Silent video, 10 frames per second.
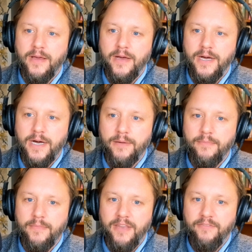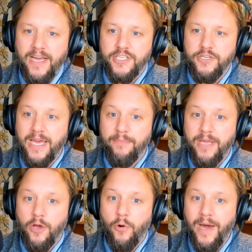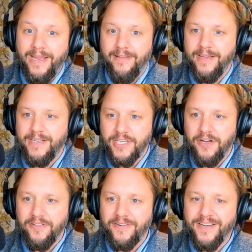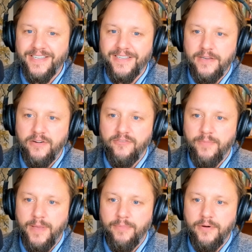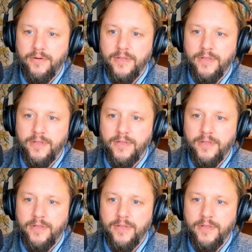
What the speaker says: In fact, you can be quite intolerant of people.